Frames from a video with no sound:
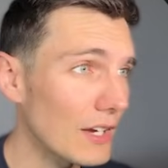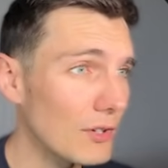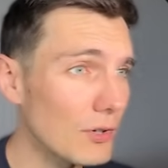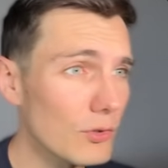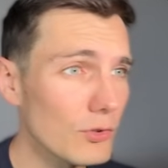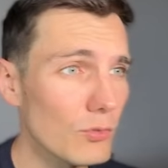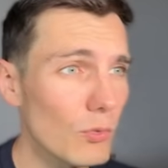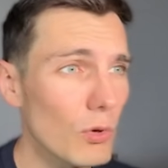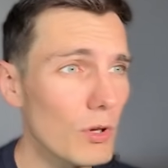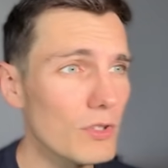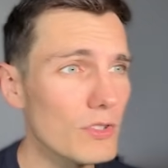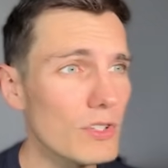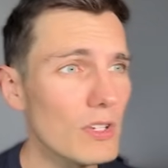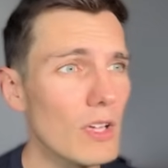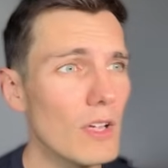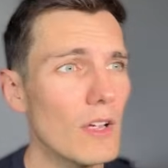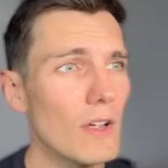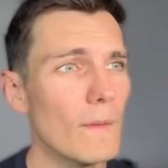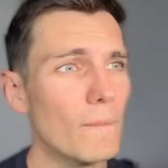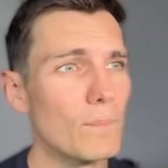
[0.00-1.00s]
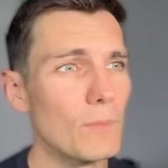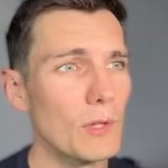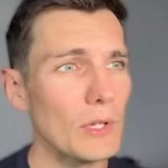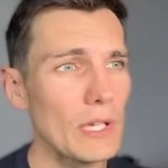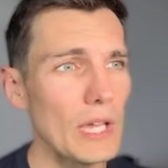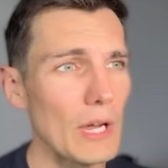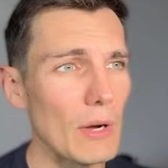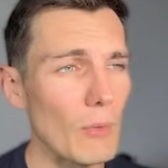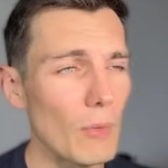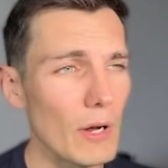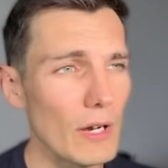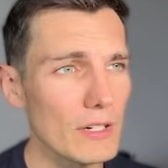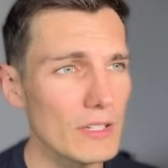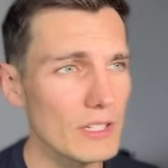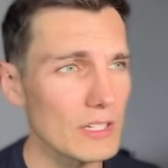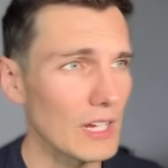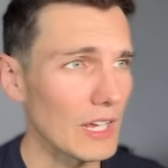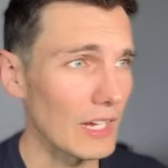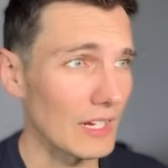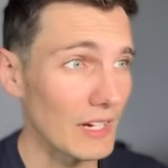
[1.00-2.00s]
those ones. The KOLs are
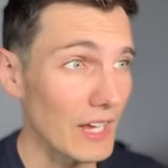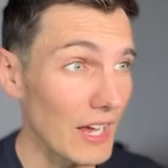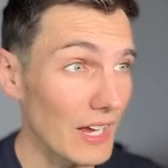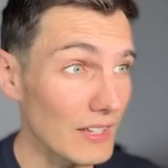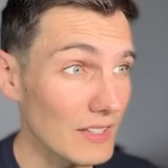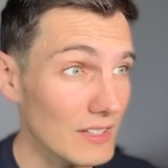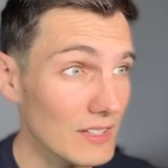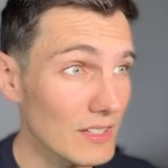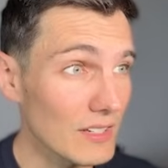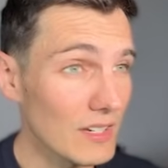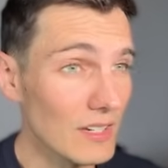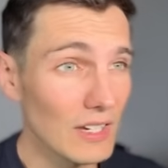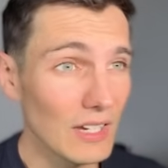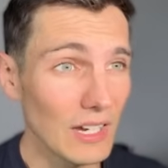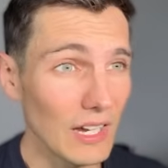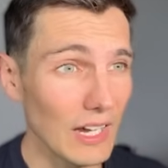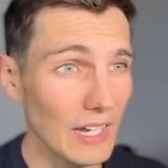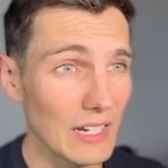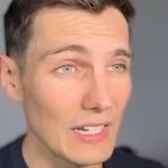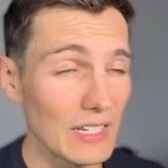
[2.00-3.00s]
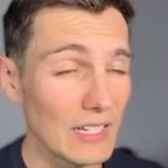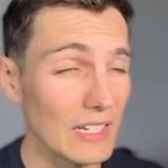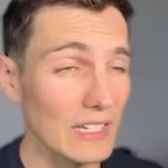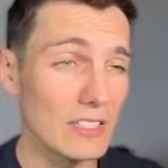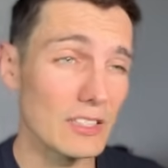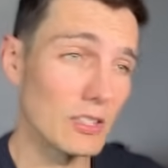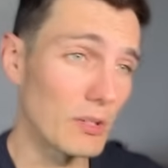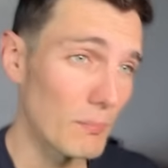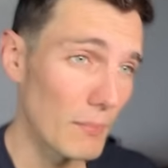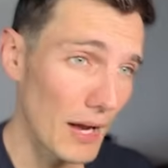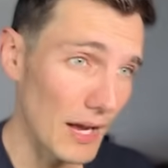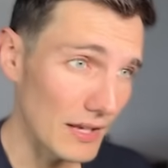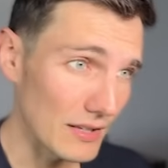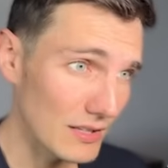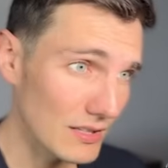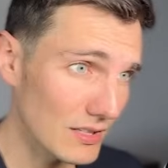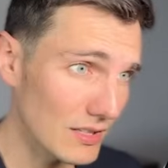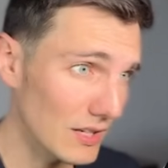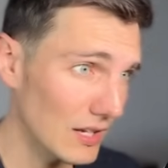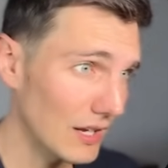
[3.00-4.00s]
like that, and it's a
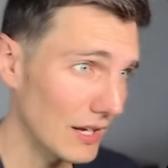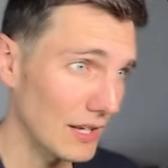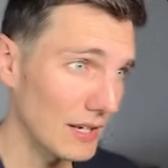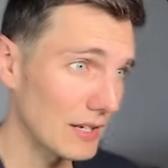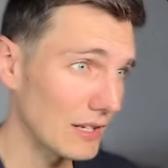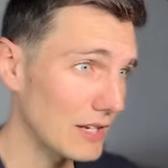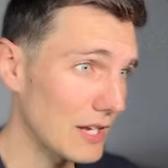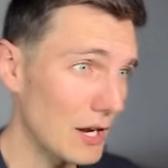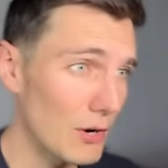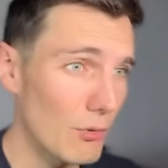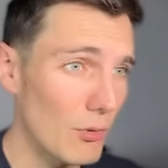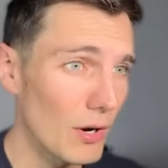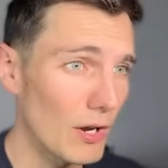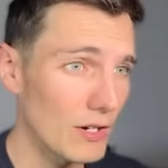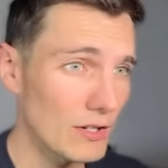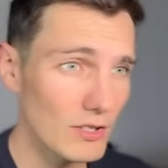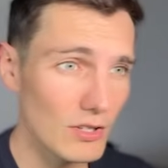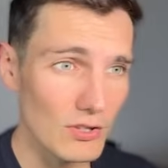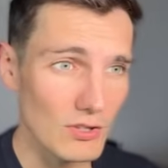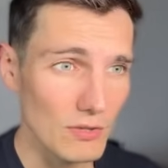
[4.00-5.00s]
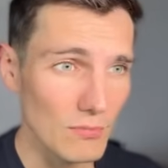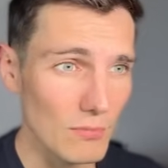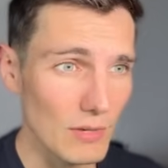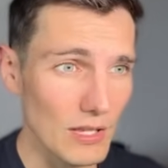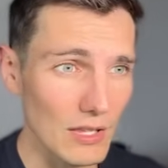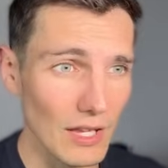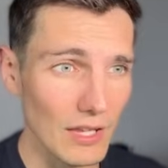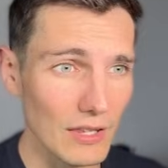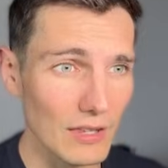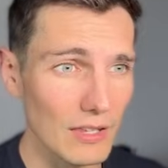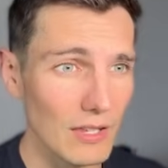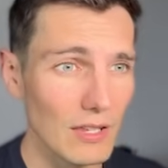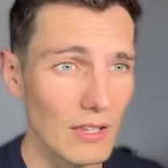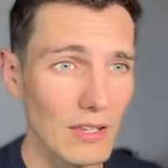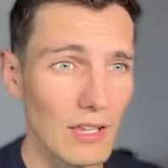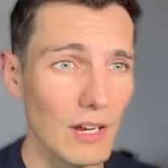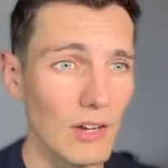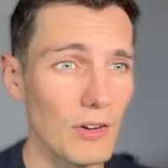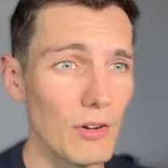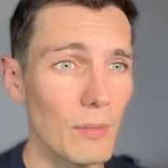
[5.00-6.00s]
mess. And KOL doesn't mean that
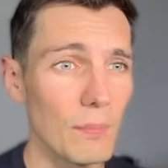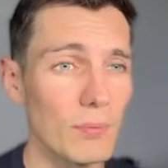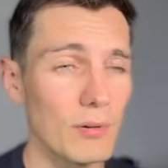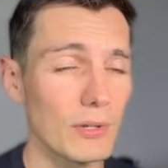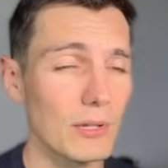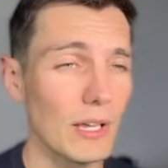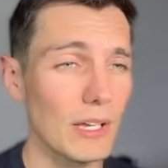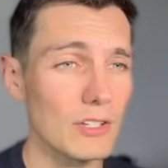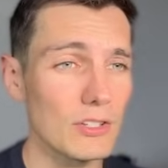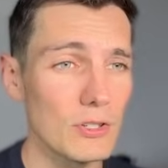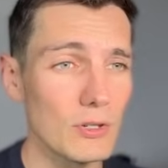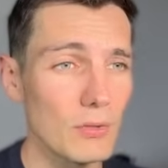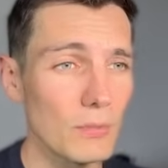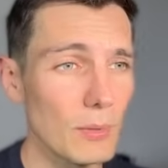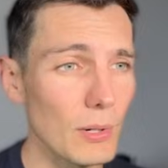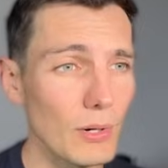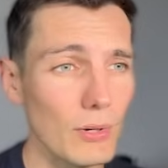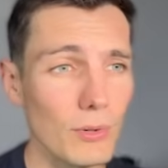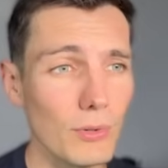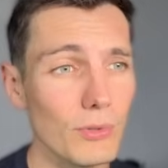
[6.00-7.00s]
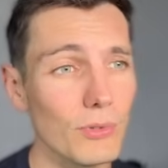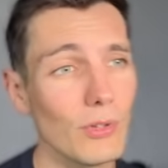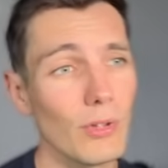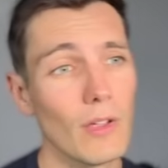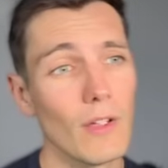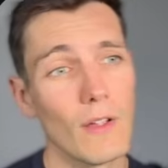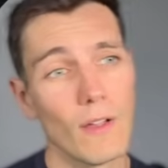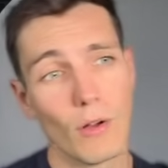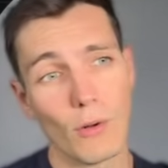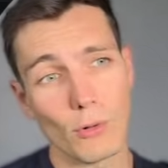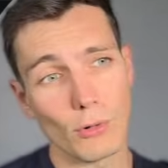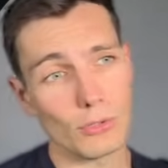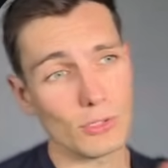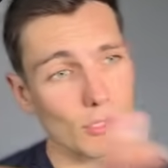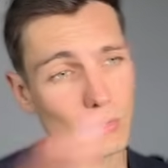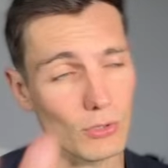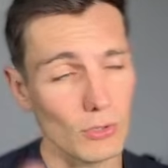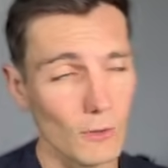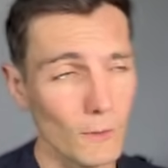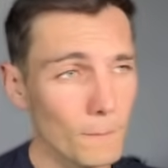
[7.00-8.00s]
they're gonna protect you, because
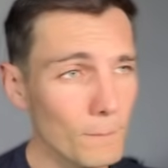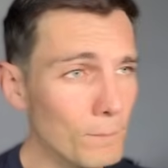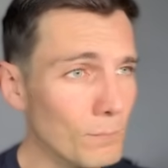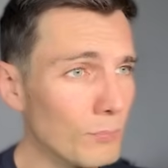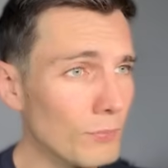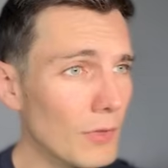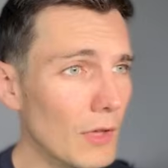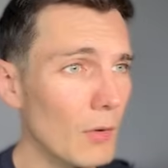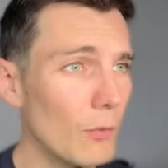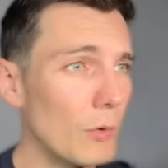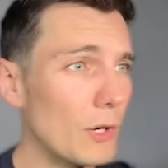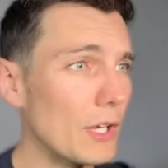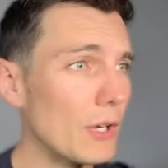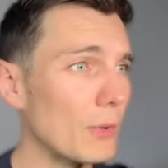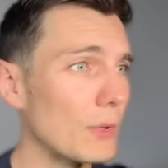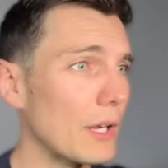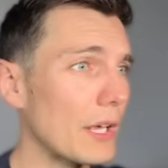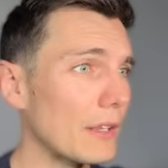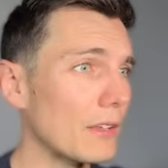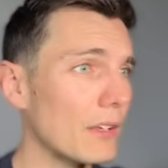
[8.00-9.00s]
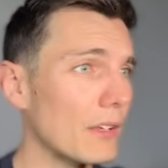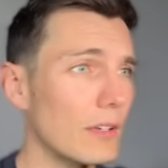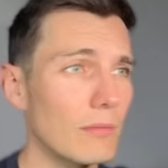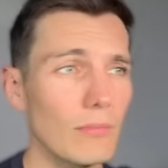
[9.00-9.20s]
also we know that